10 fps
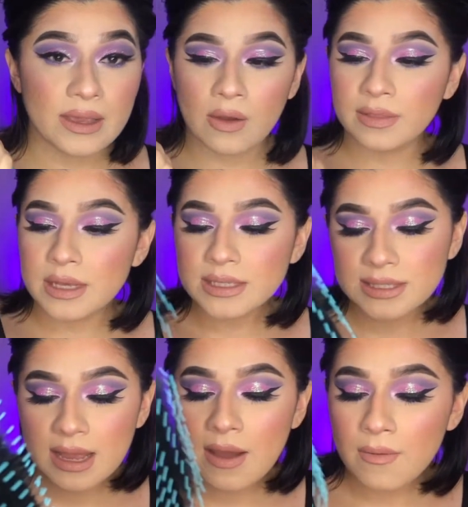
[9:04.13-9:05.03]
on this
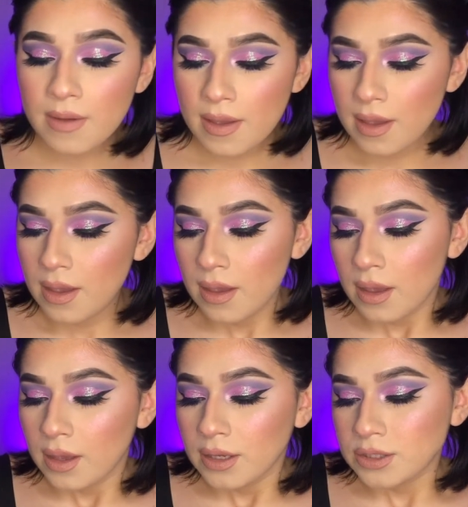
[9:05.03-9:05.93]
now.
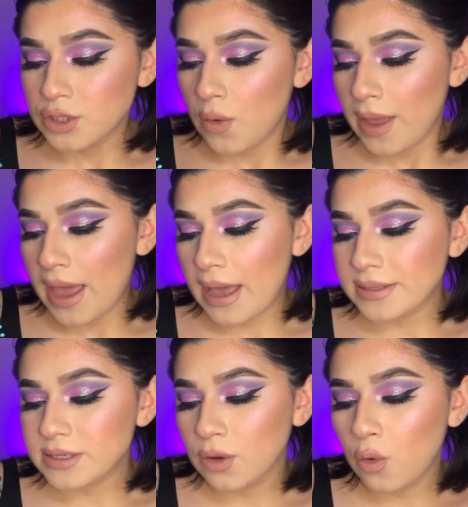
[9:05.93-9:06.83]
So it has
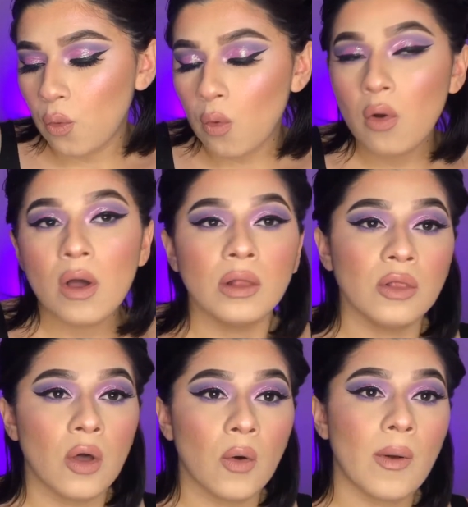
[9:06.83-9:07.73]
a cool, a
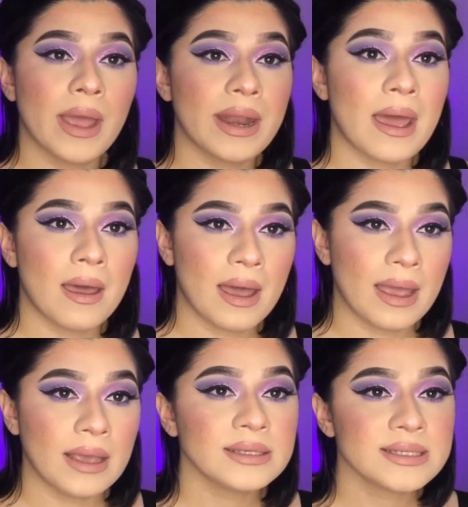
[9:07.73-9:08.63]
low, and a
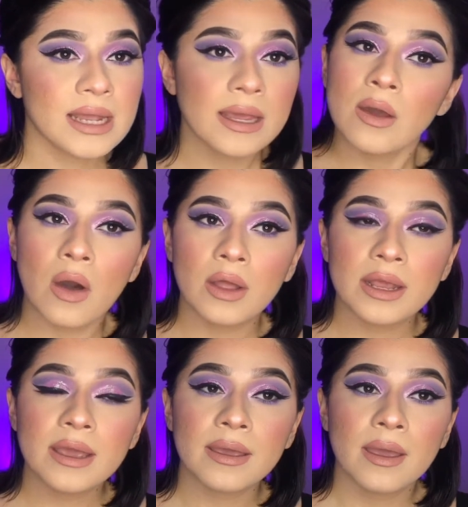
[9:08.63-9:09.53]
high setting on
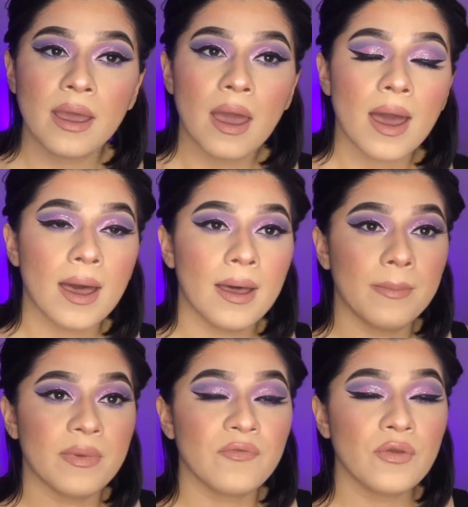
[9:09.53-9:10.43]
it.
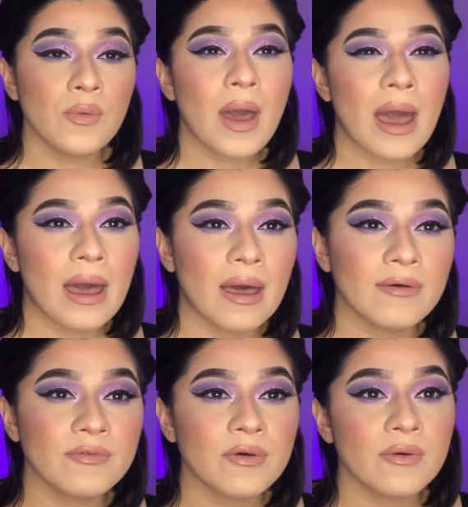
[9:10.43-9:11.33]
If you
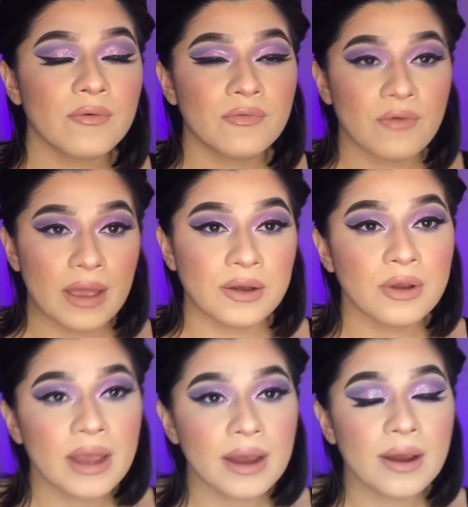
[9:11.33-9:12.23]
have finer
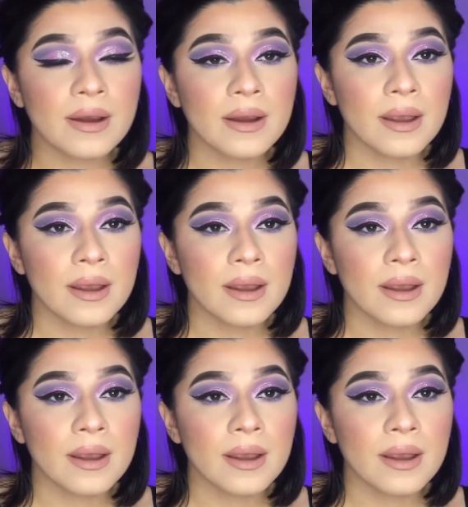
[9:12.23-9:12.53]
hair,